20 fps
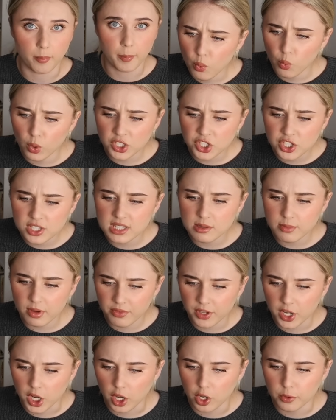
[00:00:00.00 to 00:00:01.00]
And once you see my
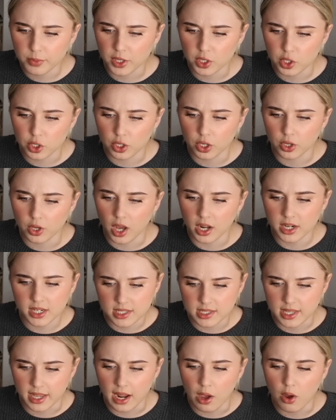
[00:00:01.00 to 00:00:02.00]
video, I hope that you
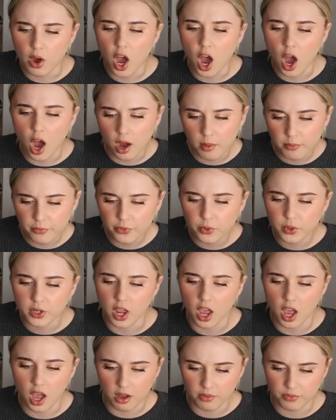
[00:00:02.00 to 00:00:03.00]
understand how harmful and
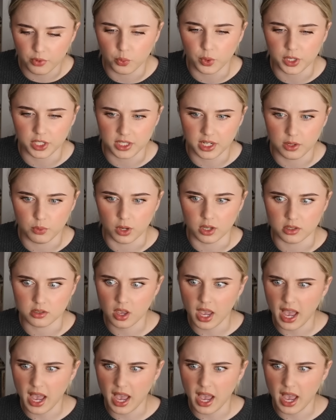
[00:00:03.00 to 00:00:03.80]
hurtful what you did was.